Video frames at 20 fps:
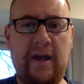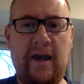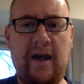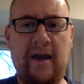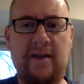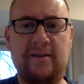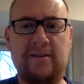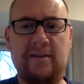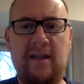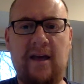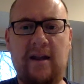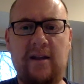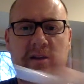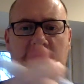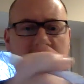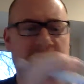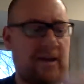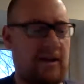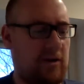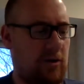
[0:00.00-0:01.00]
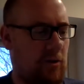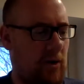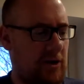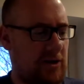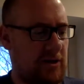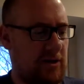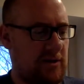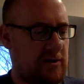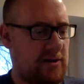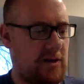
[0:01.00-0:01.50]
Guys, a lot of you guys had
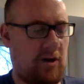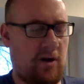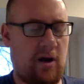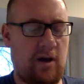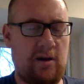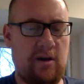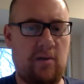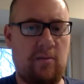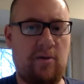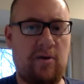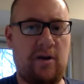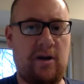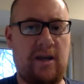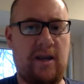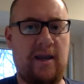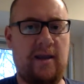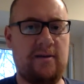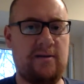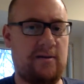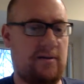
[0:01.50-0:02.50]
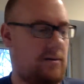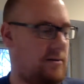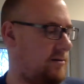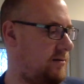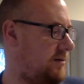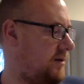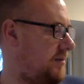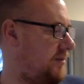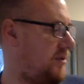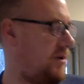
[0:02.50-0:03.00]
questions on number 8.
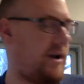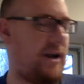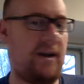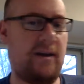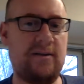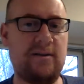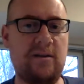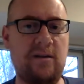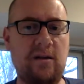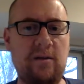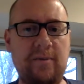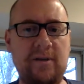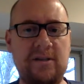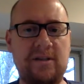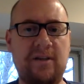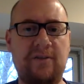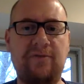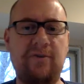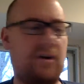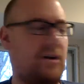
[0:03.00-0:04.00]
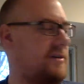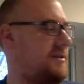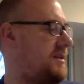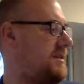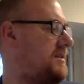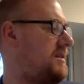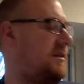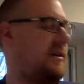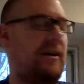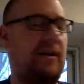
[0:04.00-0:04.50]
Number 8 is a little bit different because
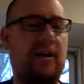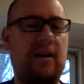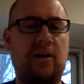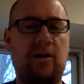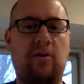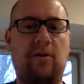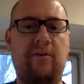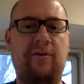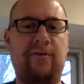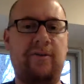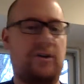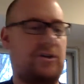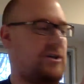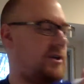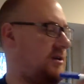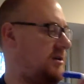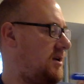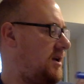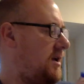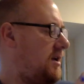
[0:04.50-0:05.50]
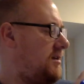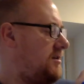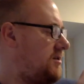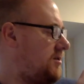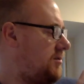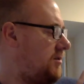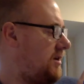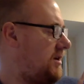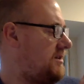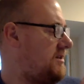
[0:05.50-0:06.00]
it's a leading coefficient.
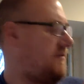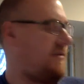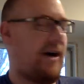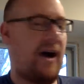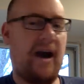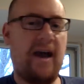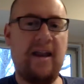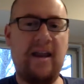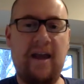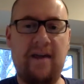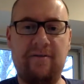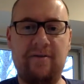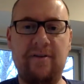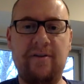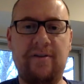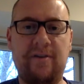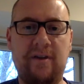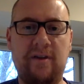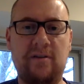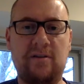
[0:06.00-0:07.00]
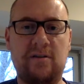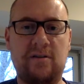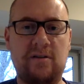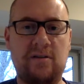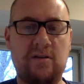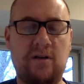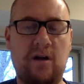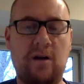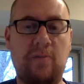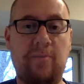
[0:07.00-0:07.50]
So we're going to divide everything to
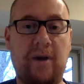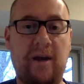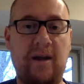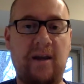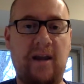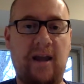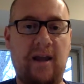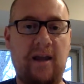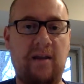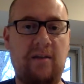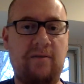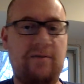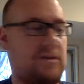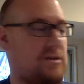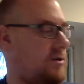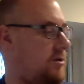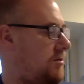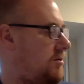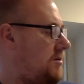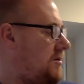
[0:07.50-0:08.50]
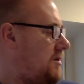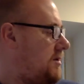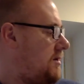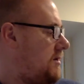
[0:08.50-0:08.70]
start by -2.